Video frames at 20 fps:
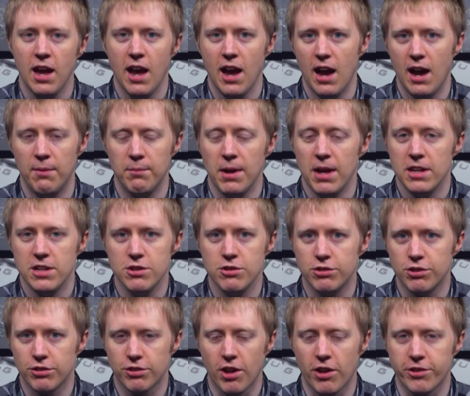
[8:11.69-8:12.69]
Um,
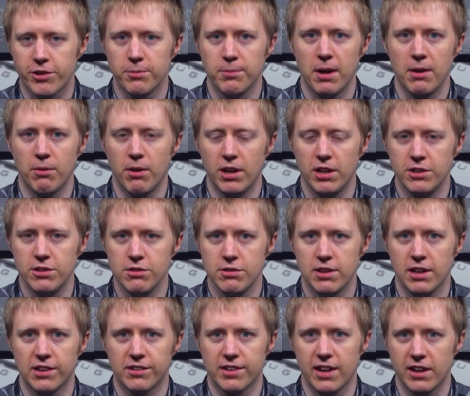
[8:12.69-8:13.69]
users also might want to do
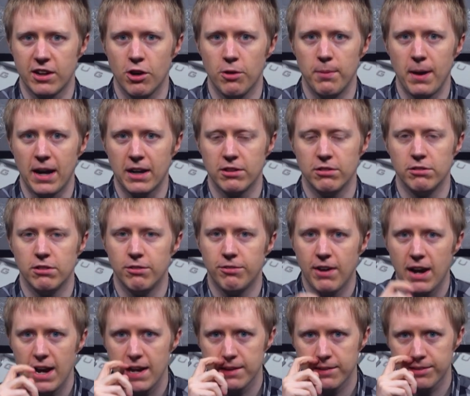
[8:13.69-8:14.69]
things like go back and
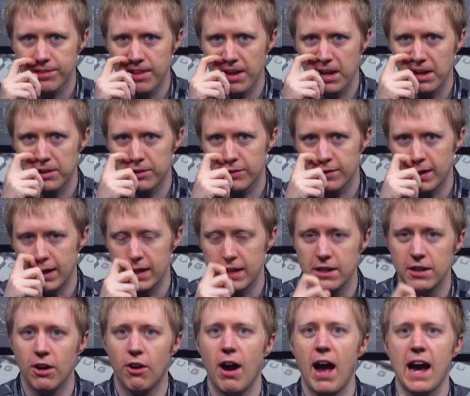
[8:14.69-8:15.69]
revise things like, you
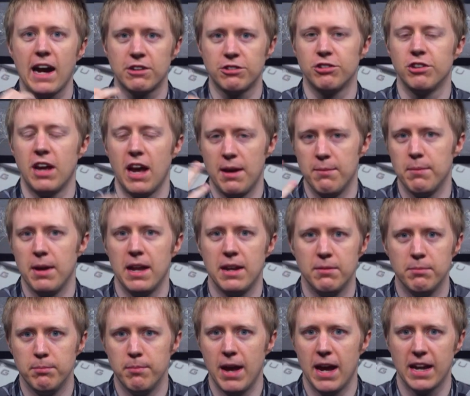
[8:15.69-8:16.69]
know, actually I
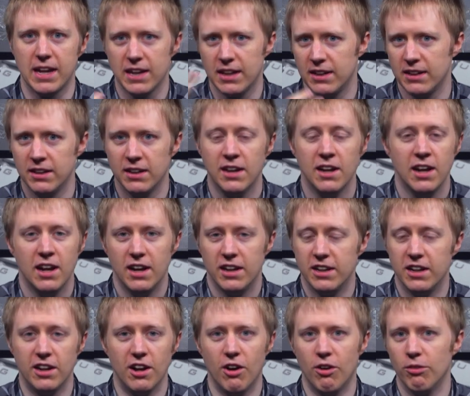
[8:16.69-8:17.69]
meant Megan,
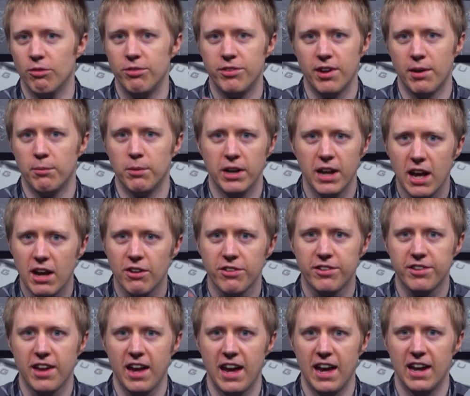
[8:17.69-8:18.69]
you know, someone
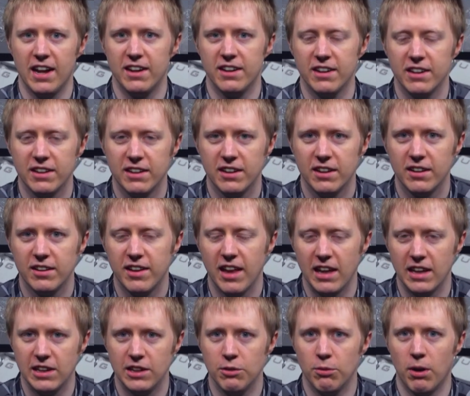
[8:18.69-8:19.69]
else and
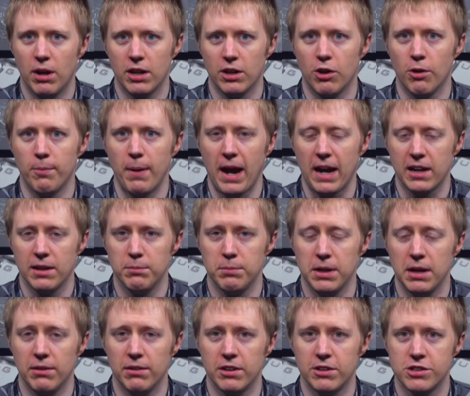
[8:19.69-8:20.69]
then you want to go back and be
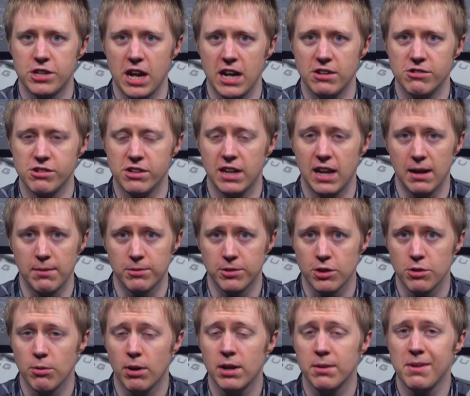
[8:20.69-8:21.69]
able to change the name. So
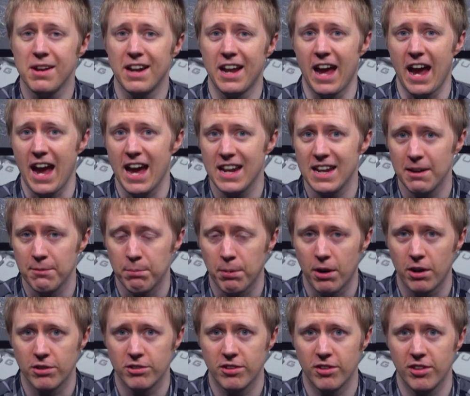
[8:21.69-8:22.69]
you want to be able to edit
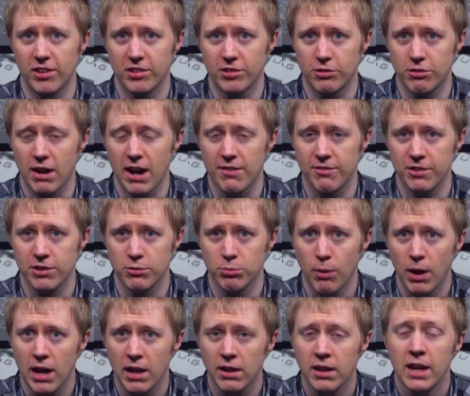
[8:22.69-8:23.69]
parts of this graph as
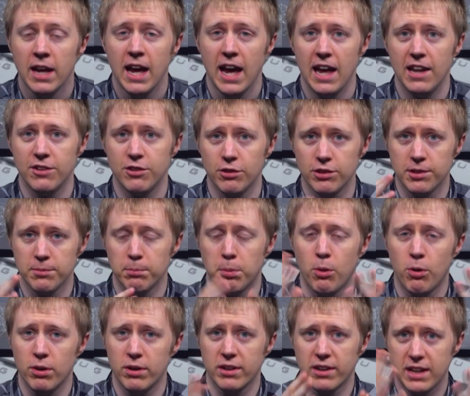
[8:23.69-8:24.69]
well. And so it's
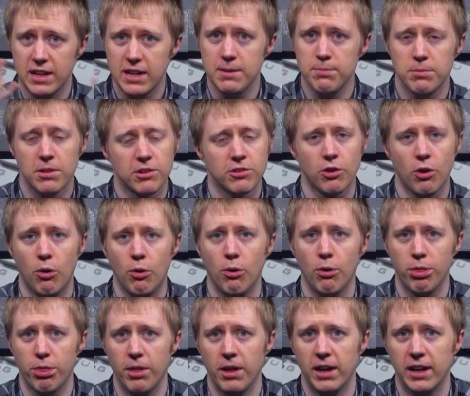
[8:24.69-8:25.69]
important to keep this whole
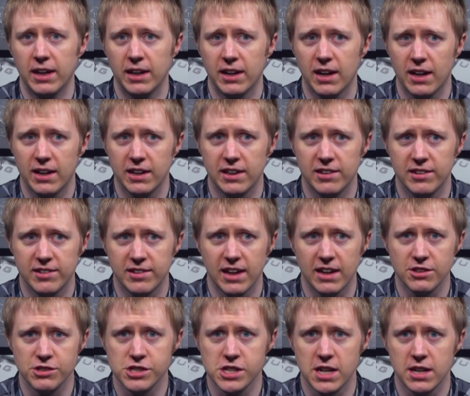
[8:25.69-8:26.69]
thing kind of
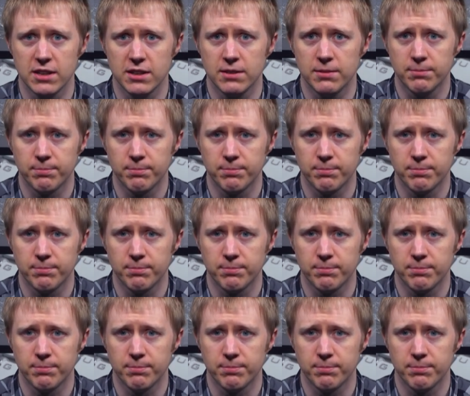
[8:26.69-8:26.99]
instantiated.